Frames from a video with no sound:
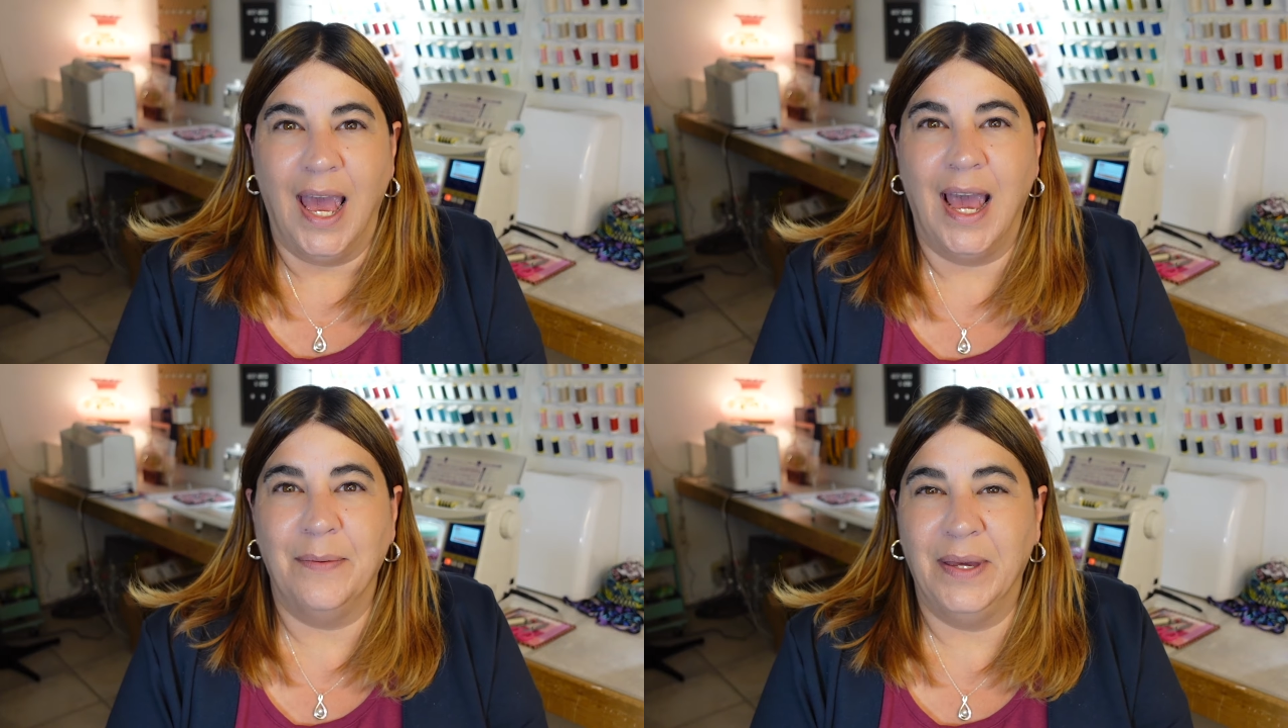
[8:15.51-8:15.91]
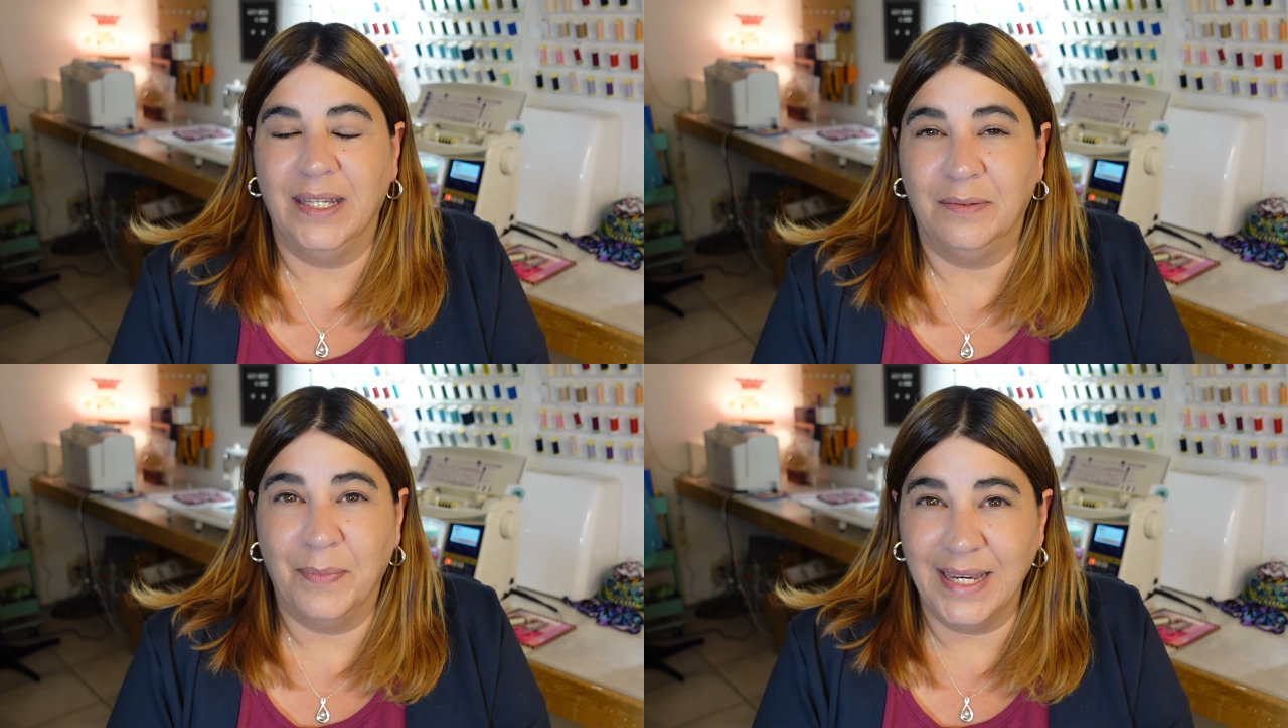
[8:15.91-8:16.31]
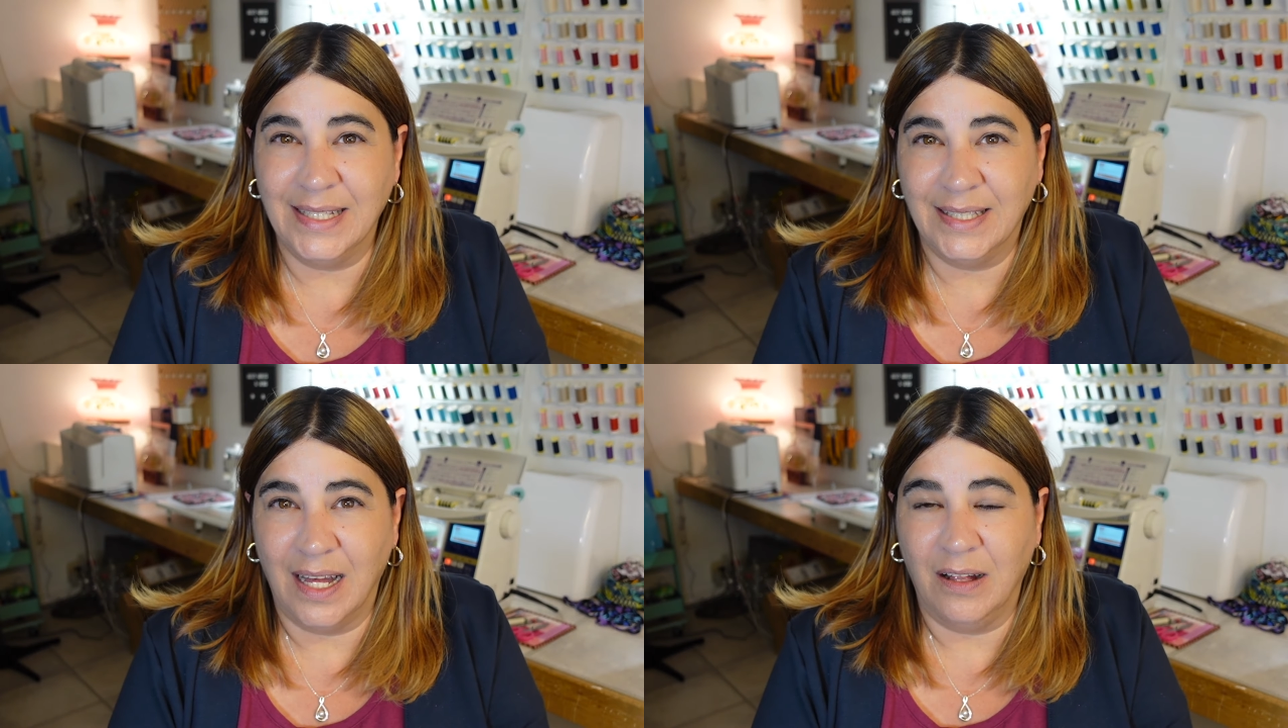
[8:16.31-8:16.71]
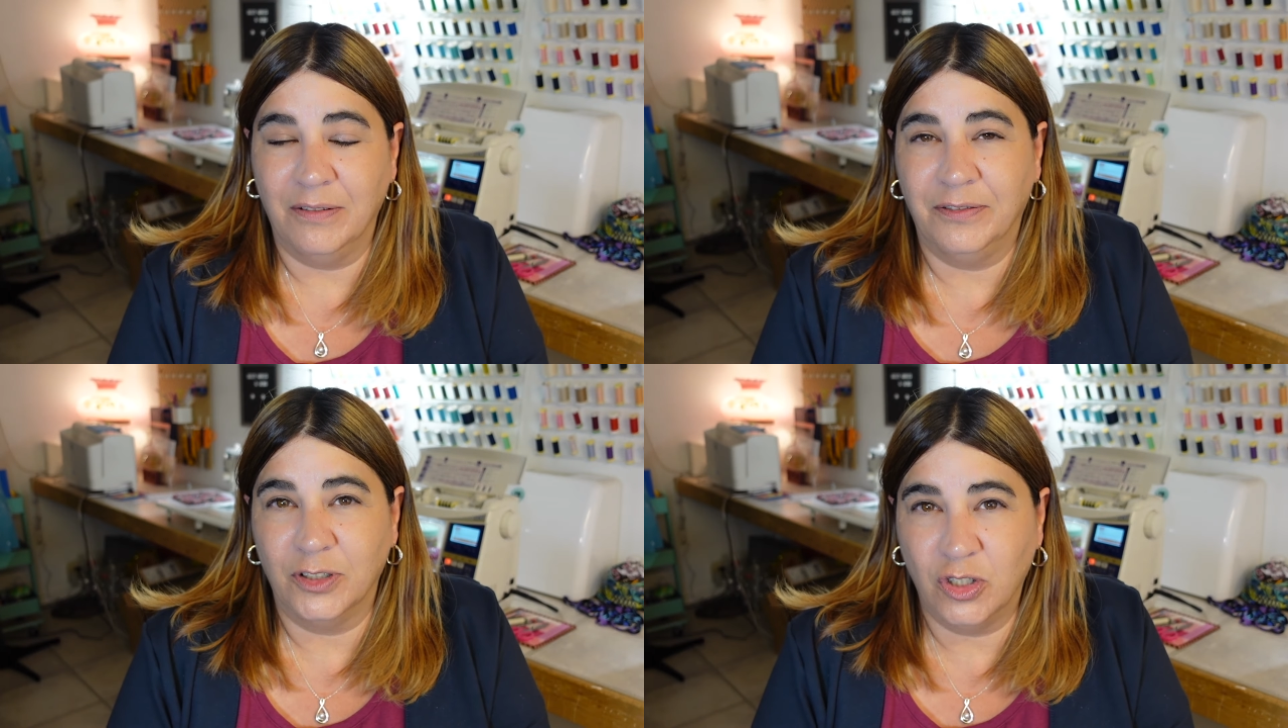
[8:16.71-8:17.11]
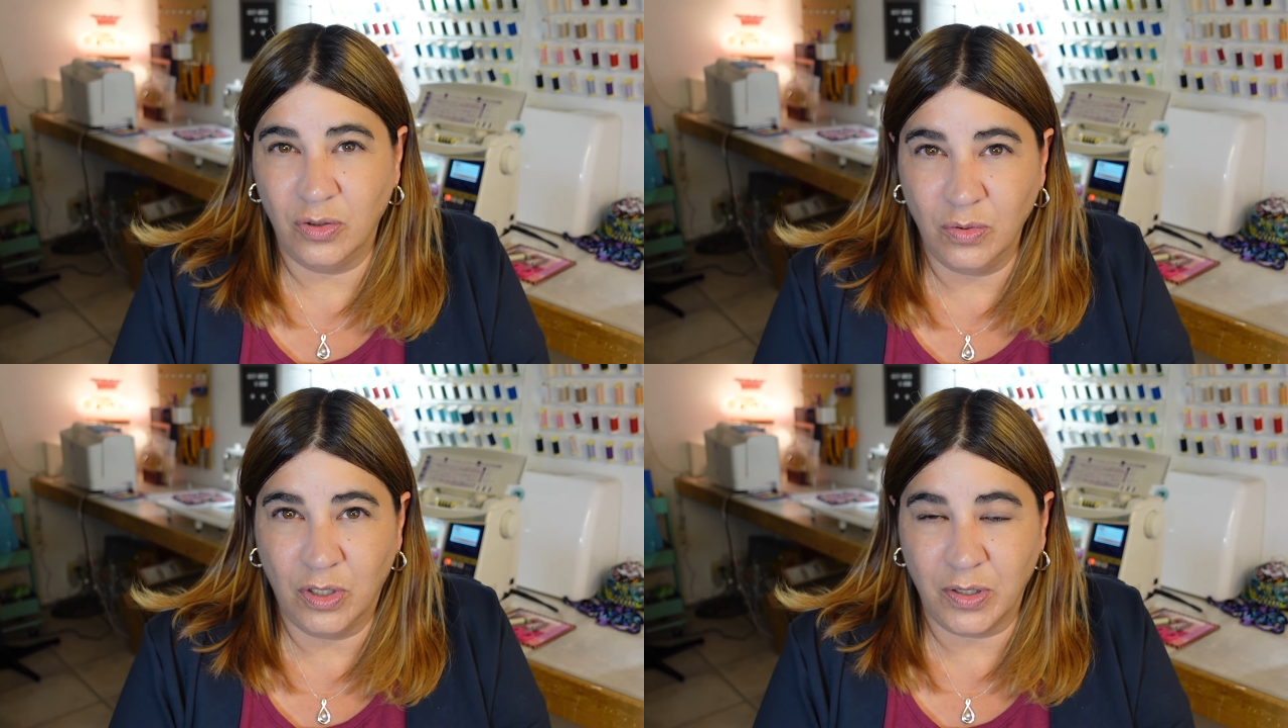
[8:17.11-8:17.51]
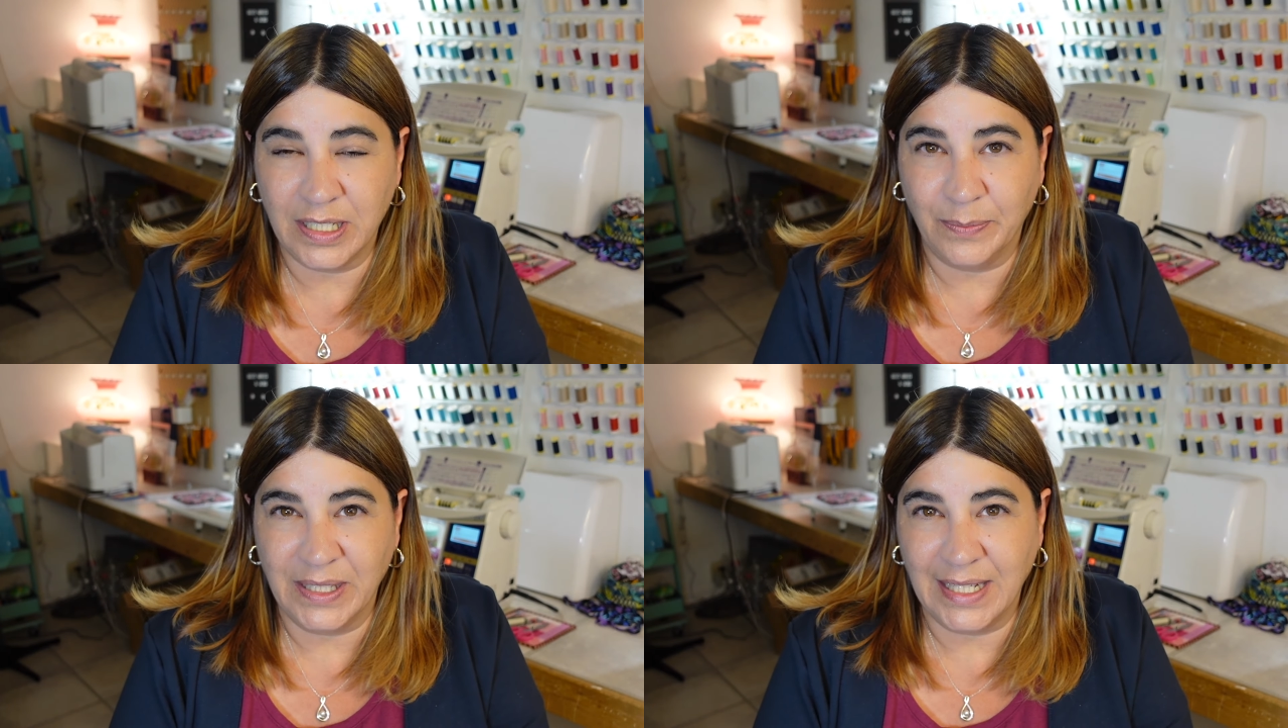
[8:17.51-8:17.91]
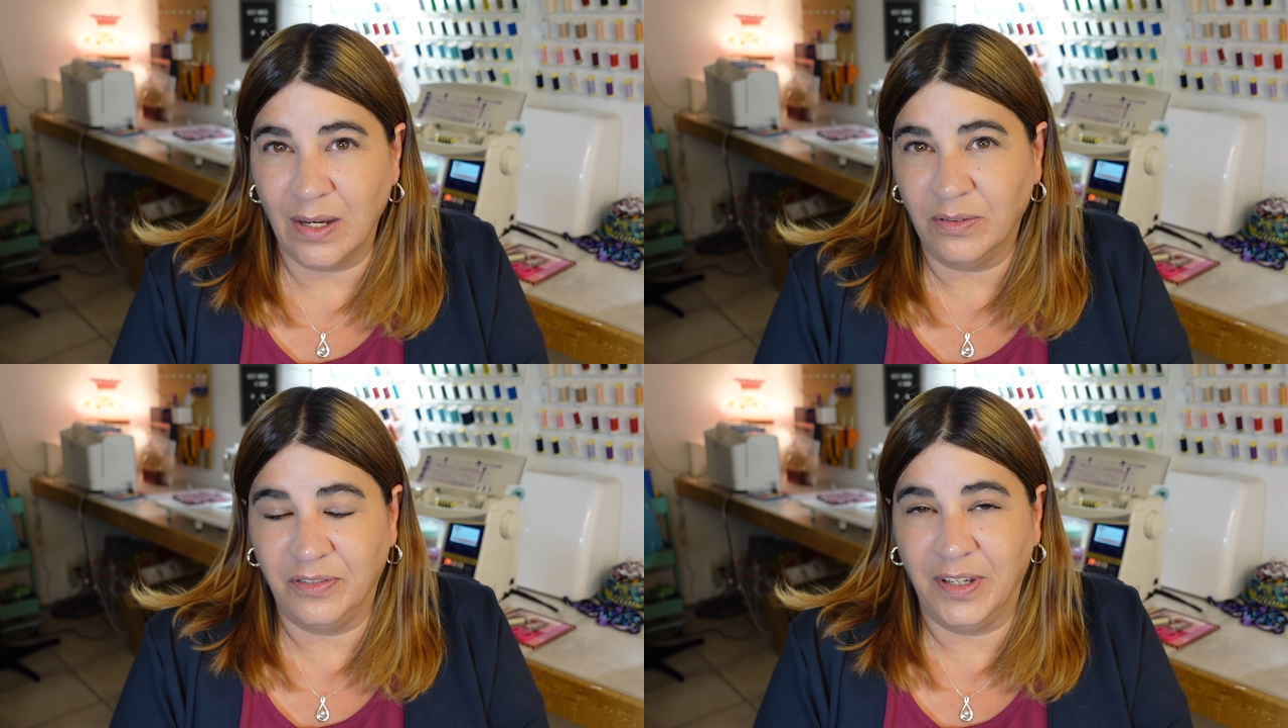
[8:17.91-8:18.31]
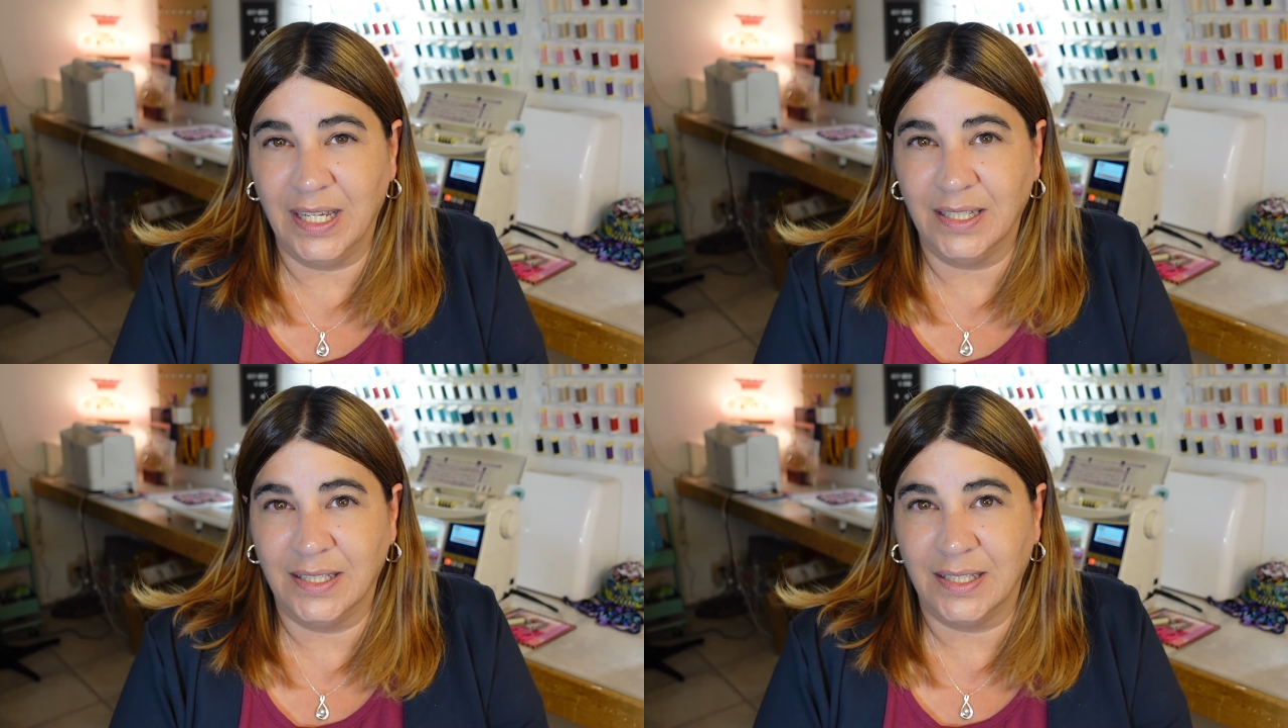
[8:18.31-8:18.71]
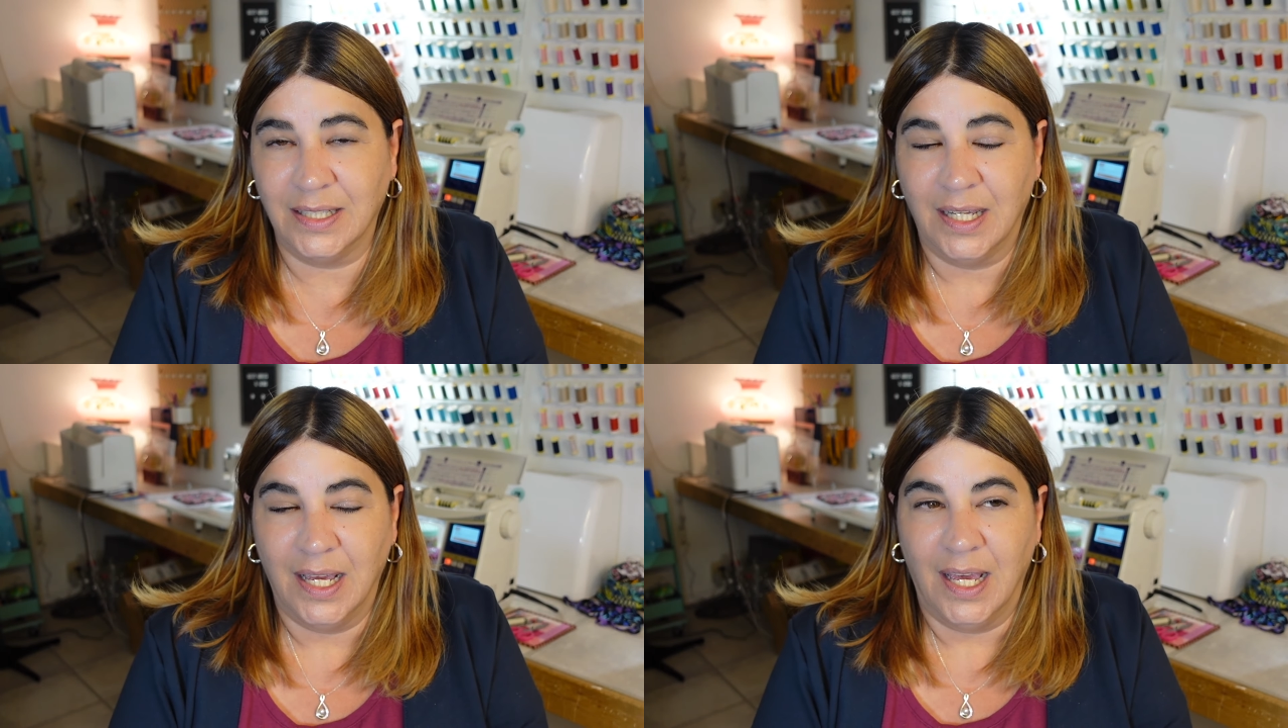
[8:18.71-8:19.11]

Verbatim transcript: I made myself two Christmas outfits.